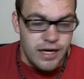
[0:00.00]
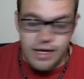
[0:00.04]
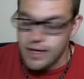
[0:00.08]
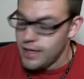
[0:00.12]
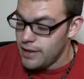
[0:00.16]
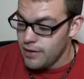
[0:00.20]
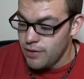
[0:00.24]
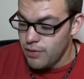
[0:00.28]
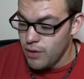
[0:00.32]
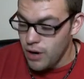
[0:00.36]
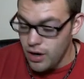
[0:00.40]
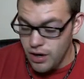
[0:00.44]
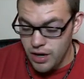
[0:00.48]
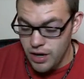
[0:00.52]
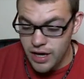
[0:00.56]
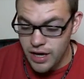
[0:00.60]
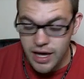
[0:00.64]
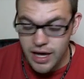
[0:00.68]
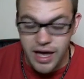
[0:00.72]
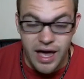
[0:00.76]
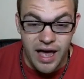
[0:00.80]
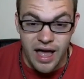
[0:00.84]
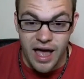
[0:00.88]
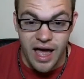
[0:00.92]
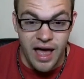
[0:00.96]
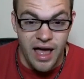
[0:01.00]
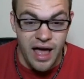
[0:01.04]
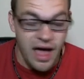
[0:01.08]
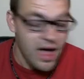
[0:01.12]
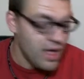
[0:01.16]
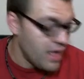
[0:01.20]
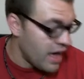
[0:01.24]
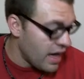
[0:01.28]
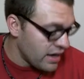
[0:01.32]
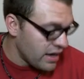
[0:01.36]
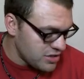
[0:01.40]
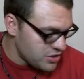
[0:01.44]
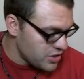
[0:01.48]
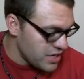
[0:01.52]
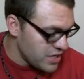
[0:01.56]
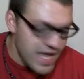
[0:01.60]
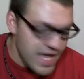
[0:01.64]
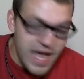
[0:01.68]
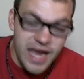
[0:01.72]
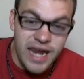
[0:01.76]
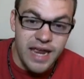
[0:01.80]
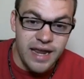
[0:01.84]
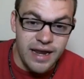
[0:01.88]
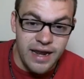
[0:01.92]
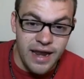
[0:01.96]
well, I actually
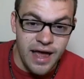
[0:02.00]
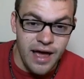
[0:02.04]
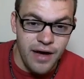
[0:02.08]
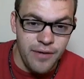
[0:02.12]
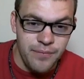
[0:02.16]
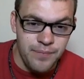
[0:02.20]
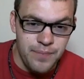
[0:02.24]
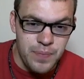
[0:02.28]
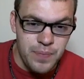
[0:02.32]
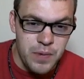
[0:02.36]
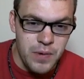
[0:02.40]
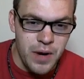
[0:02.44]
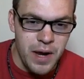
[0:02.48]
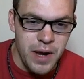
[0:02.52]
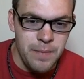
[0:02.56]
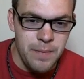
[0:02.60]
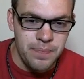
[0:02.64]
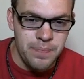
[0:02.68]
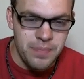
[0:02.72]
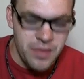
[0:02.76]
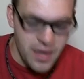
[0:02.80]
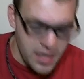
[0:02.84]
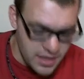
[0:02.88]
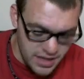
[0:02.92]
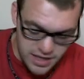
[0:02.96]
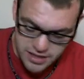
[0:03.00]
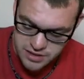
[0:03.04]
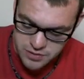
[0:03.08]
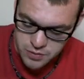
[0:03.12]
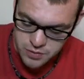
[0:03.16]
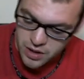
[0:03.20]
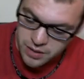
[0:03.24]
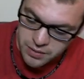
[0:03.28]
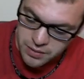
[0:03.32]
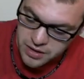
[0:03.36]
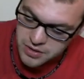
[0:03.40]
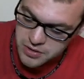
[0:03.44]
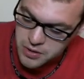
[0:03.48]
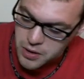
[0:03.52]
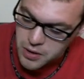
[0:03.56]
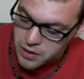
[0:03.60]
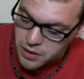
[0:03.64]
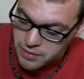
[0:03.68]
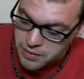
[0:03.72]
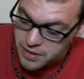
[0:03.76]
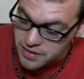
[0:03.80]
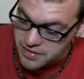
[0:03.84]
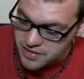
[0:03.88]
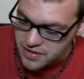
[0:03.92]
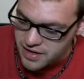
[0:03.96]
get it now, right? And this is what I'm going to talk
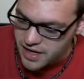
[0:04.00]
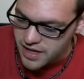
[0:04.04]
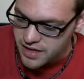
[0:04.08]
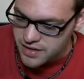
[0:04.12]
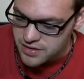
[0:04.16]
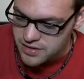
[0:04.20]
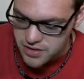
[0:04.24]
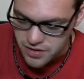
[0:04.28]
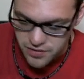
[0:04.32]
about today. So